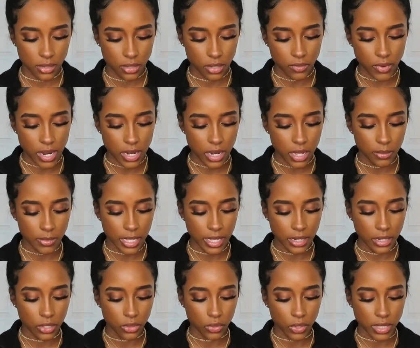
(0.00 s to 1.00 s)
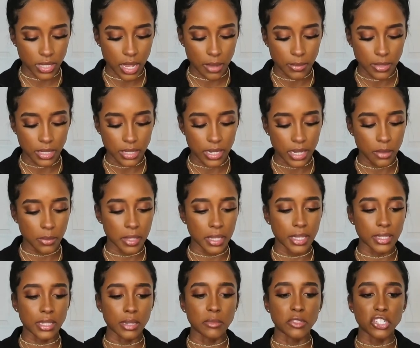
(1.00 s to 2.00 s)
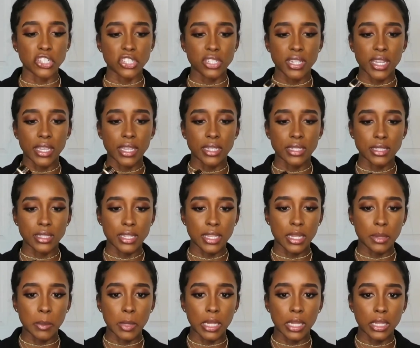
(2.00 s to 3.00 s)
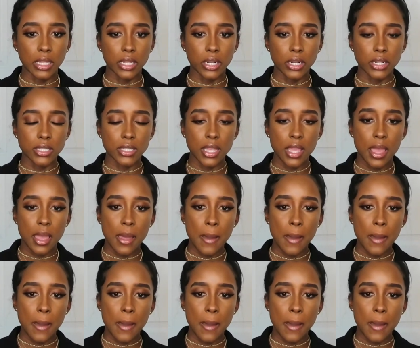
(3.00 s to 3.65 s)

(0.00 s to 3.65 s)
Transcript: so right now I'm taking it three times a day because I'm just taking 10 milliliters.